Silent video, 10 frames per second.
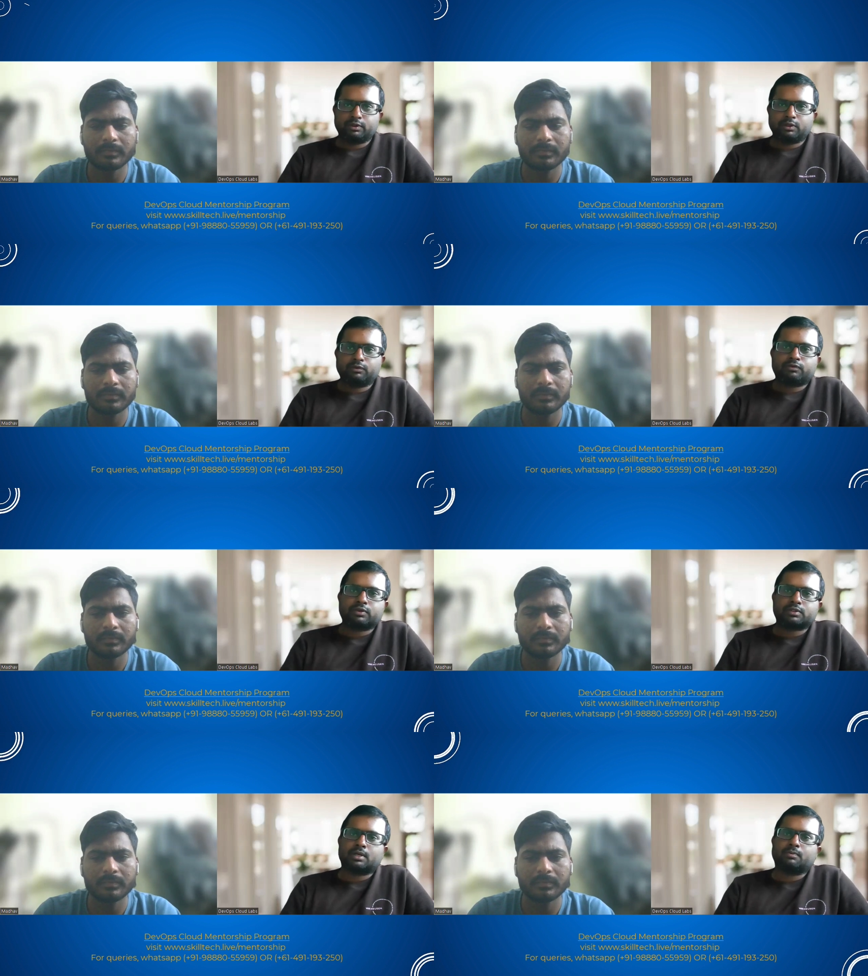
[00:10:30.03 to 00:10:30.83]
Speaker 1: we look
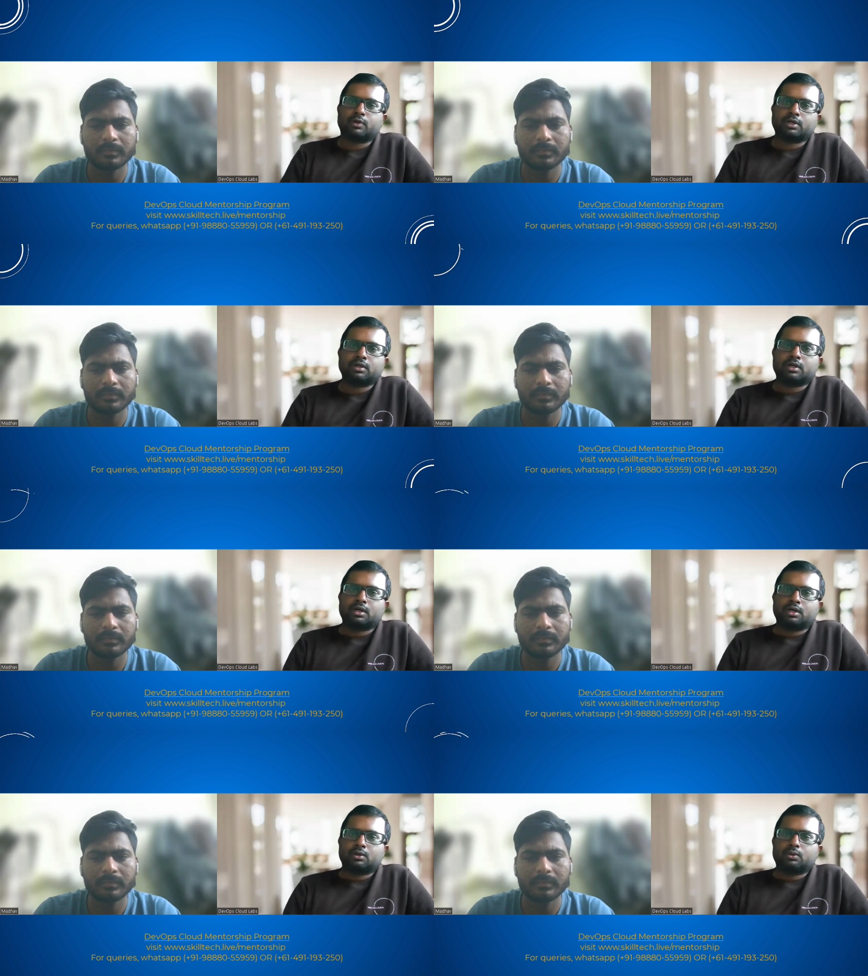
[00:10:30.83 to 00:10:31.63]
for someone
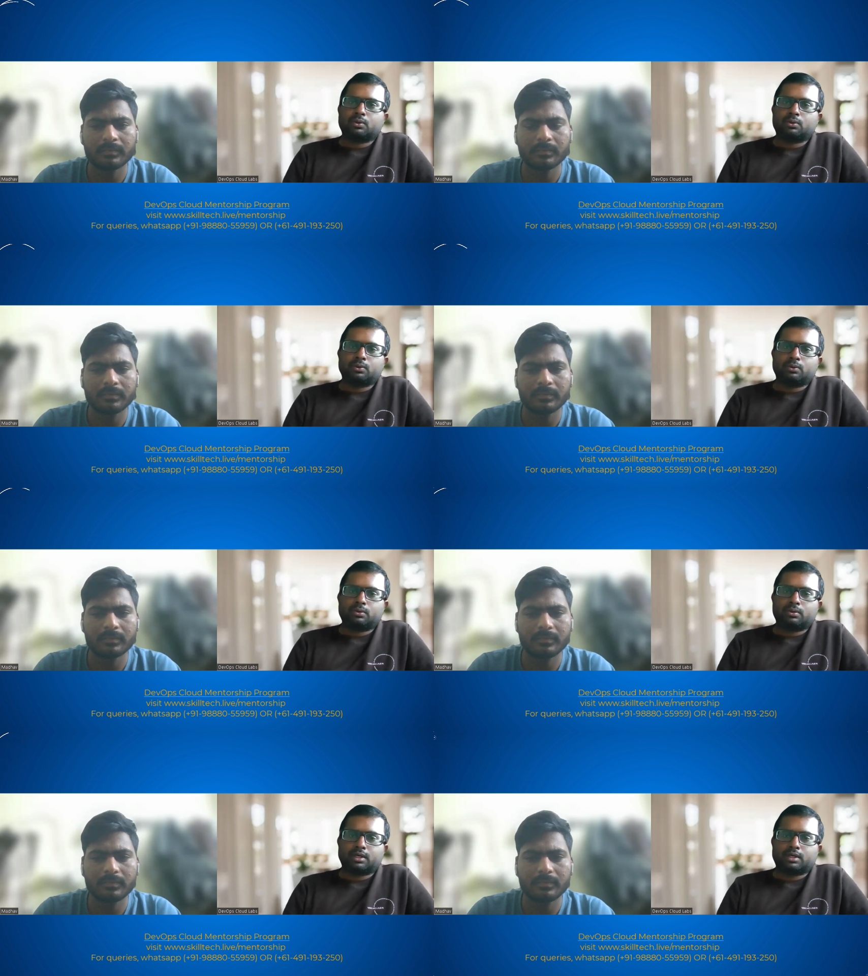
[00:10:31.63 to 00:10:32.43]

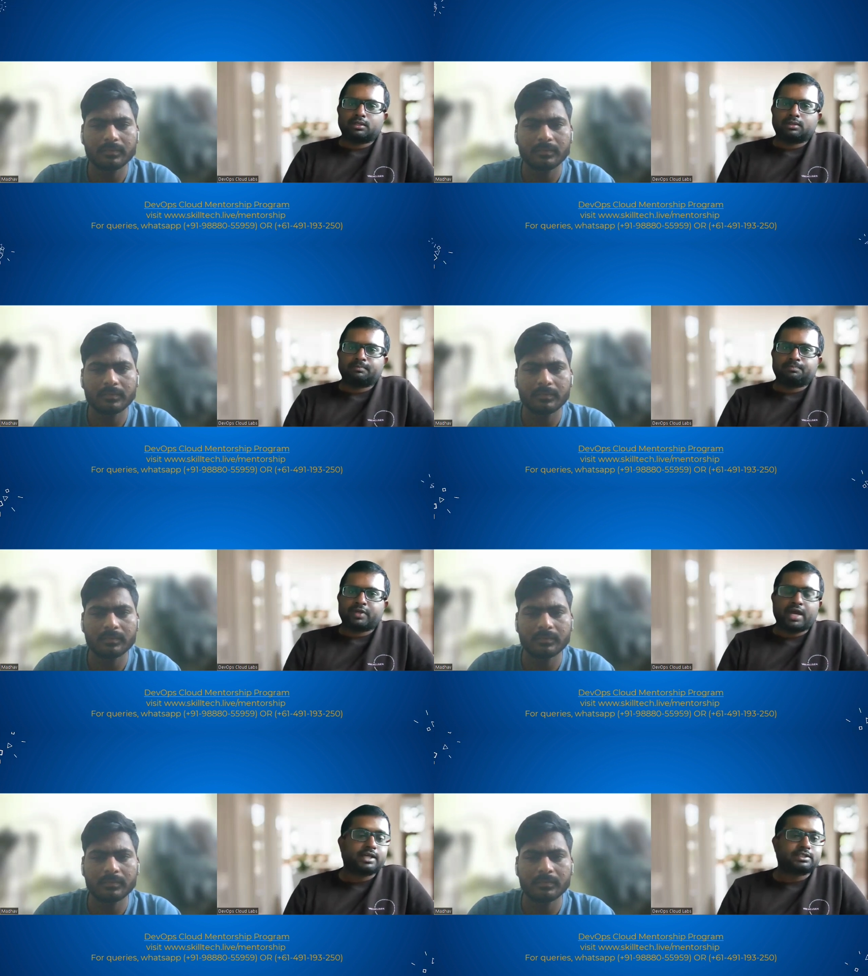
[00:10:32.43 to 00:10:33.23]
who
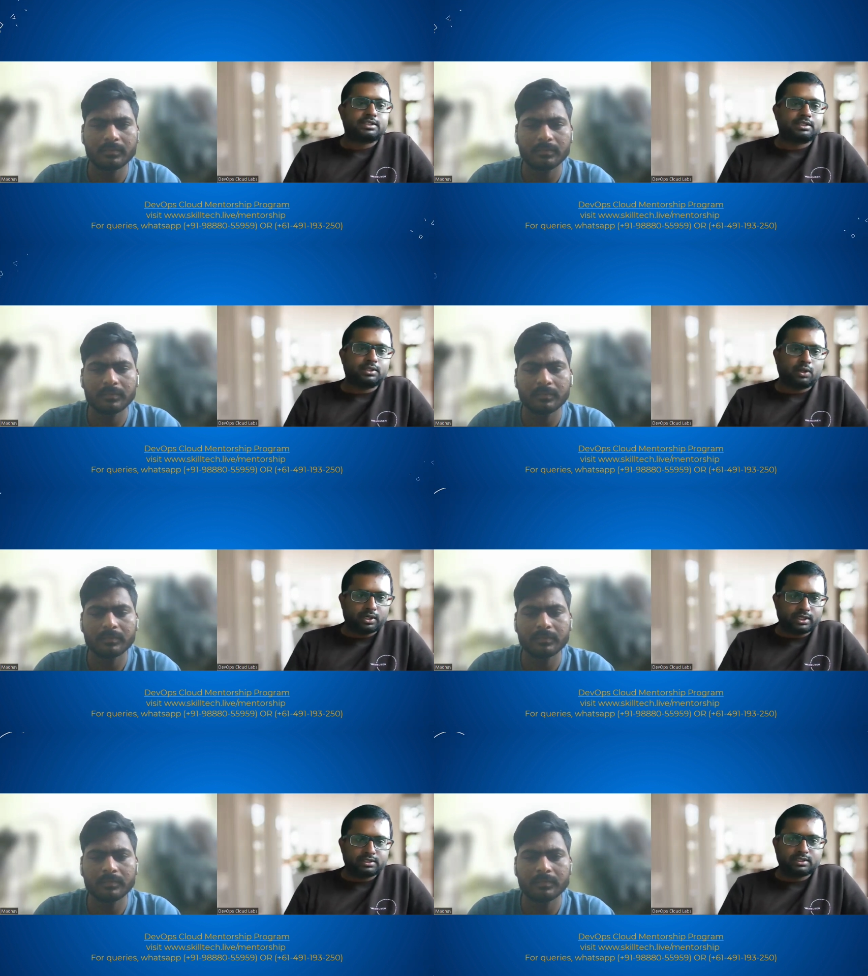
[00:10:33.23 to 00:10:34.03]
has the
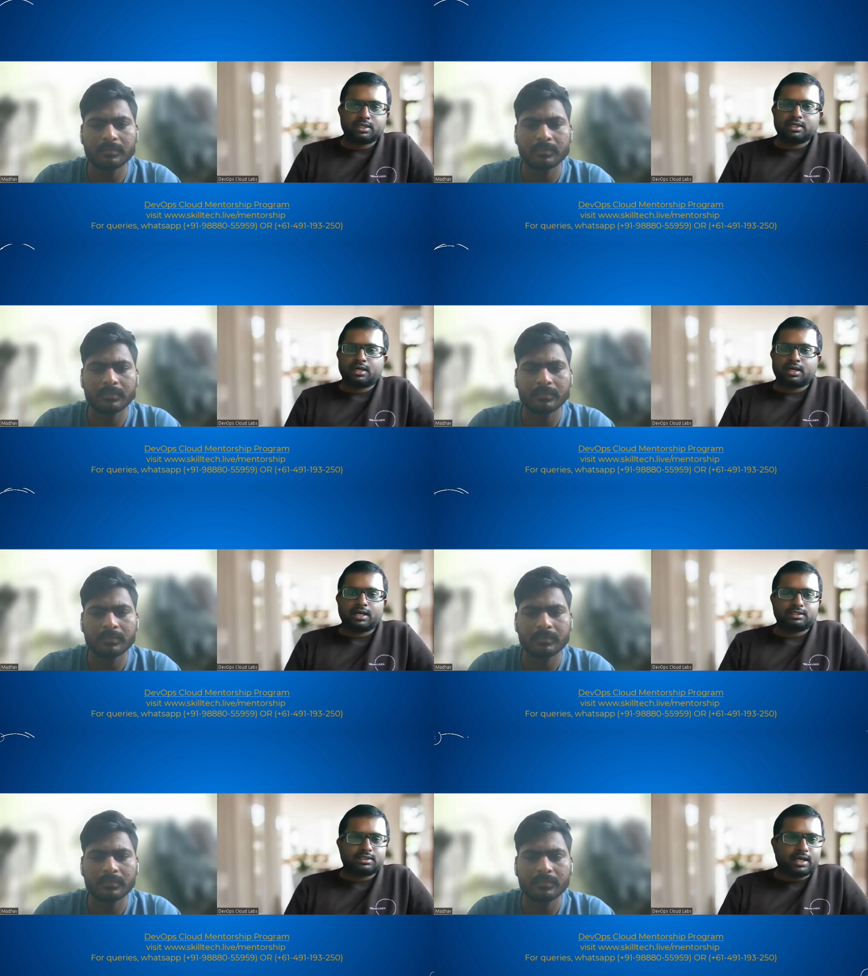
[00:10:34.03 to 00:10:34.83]
knowledge,
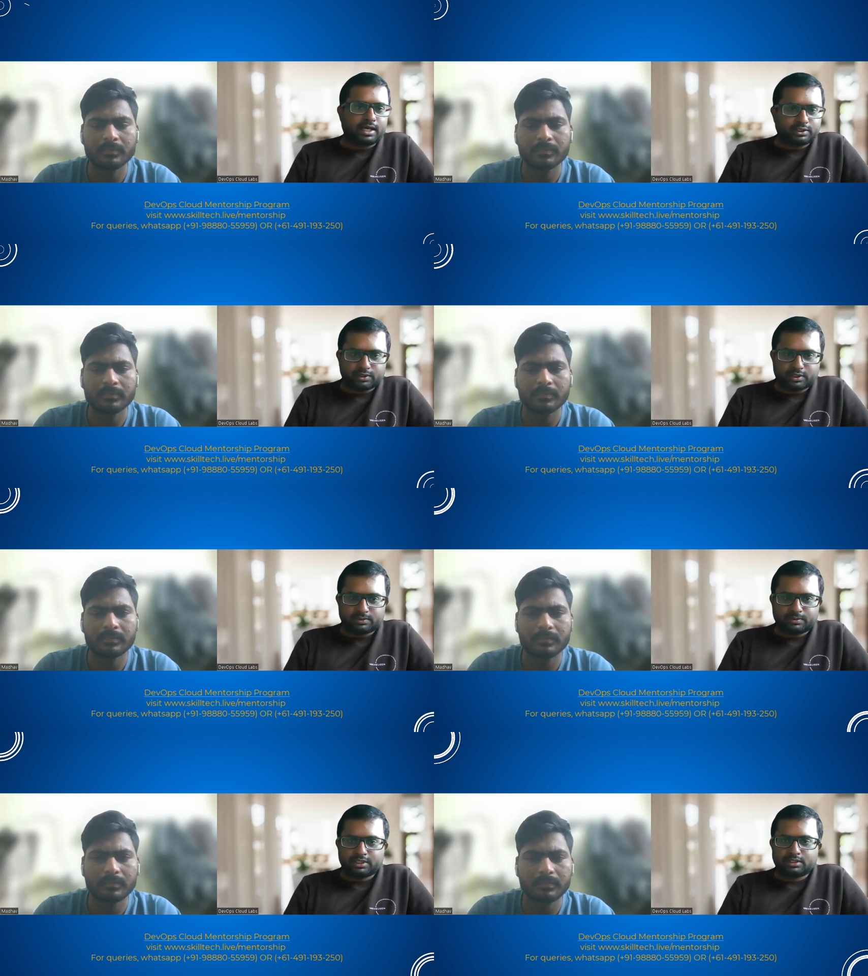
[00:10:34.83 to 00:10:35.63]
has the hands-on
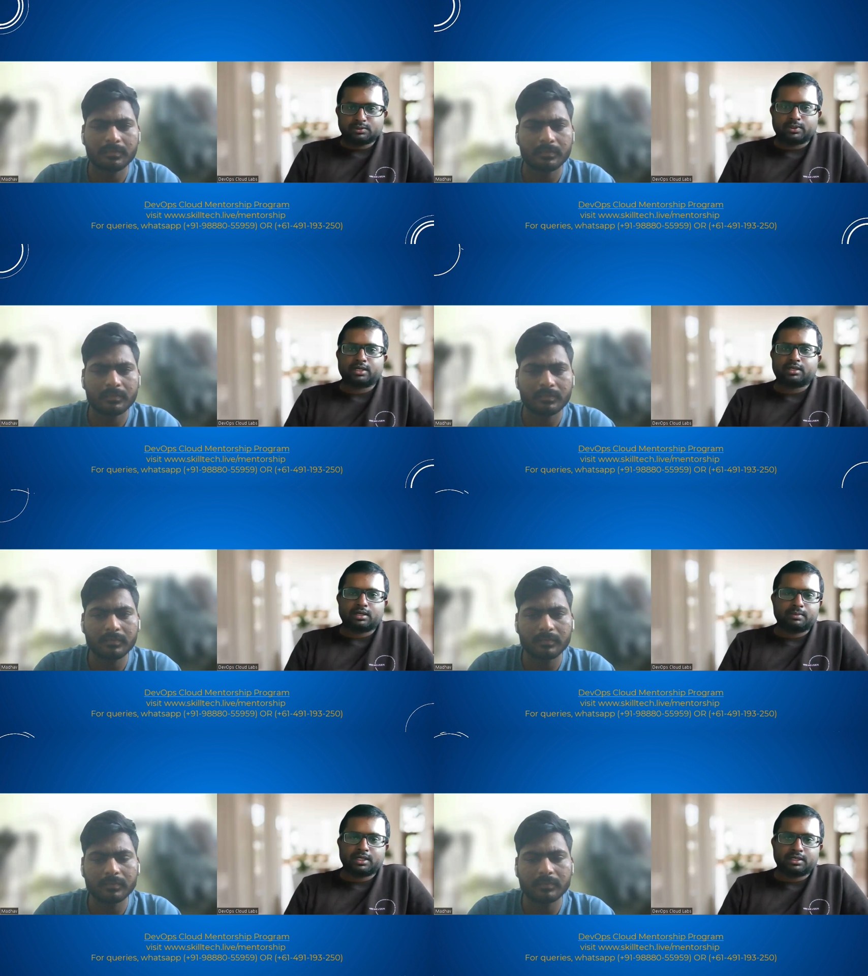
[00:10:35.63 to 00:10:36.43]
experience, who can
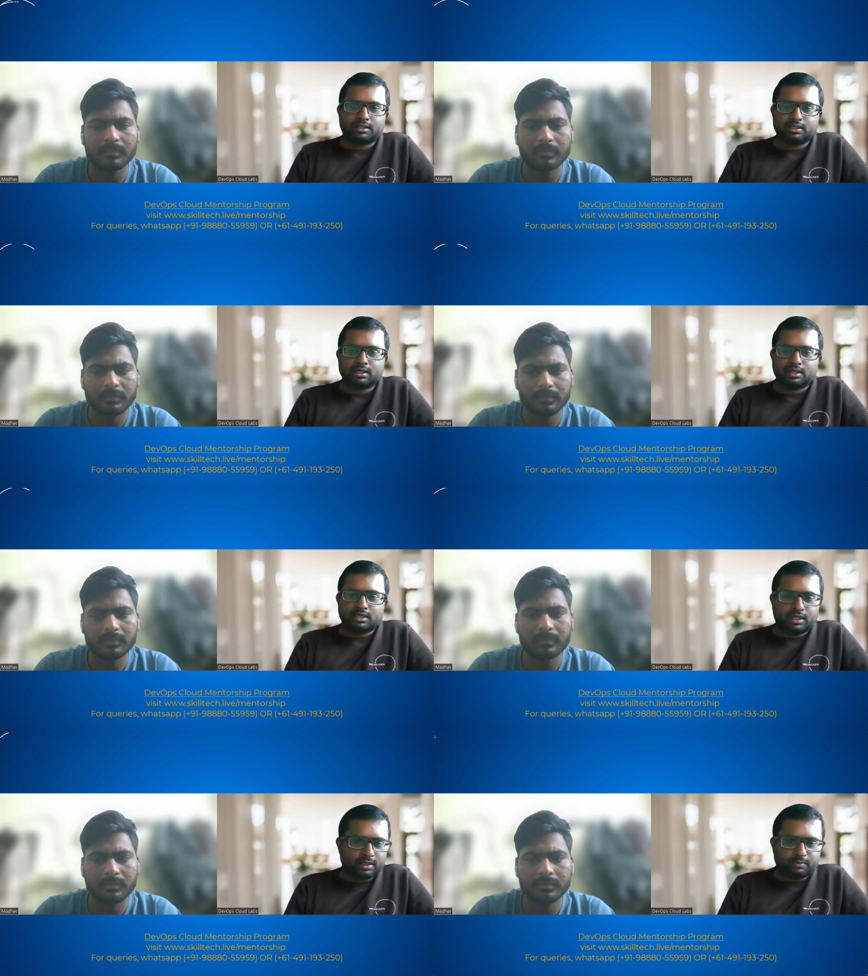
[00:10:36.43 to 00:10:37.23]
come in and
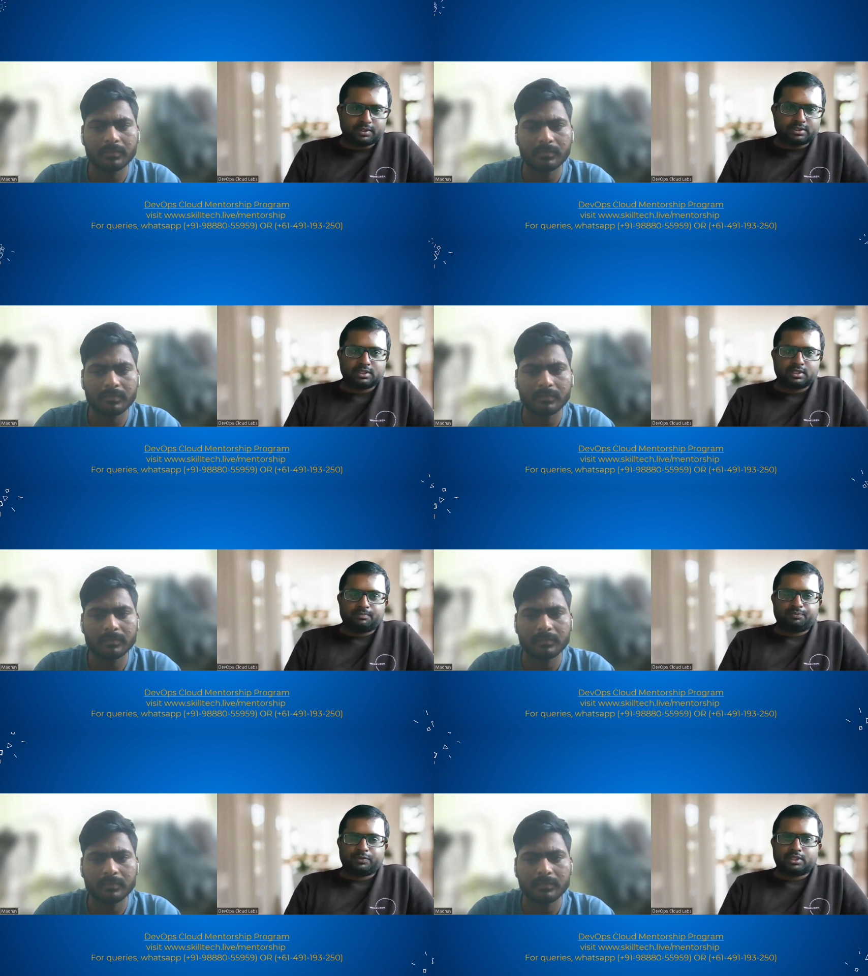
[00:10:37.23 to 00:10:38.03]
help us.
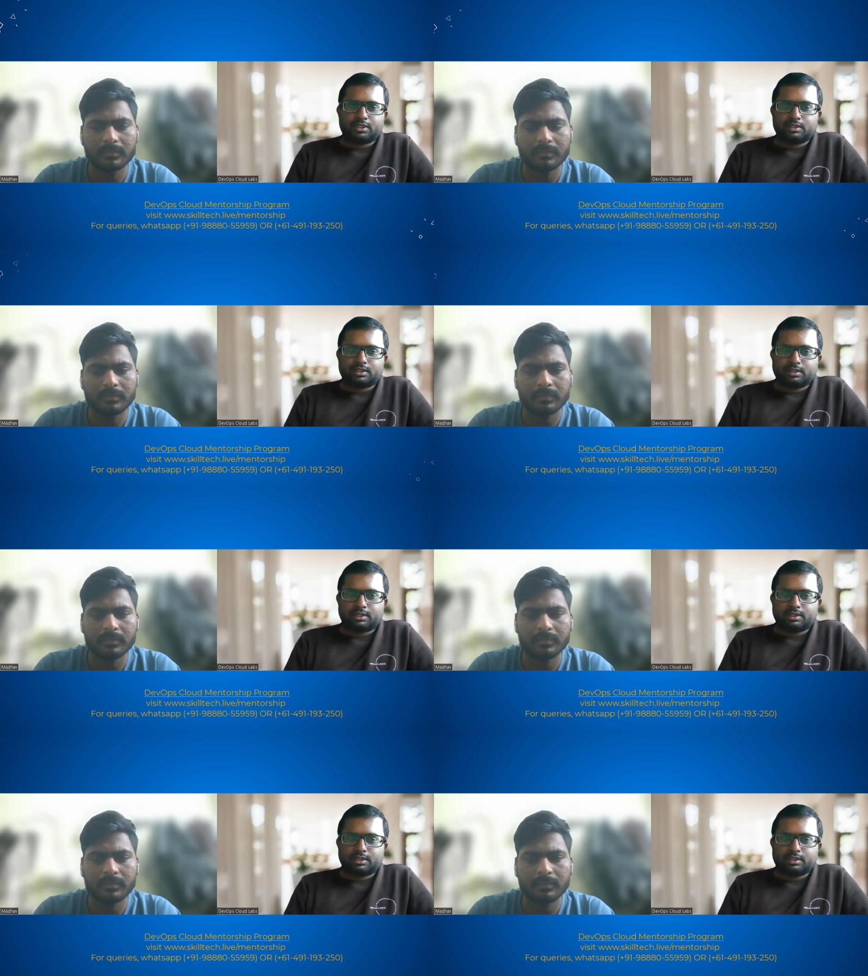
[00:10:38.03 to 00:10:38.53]
The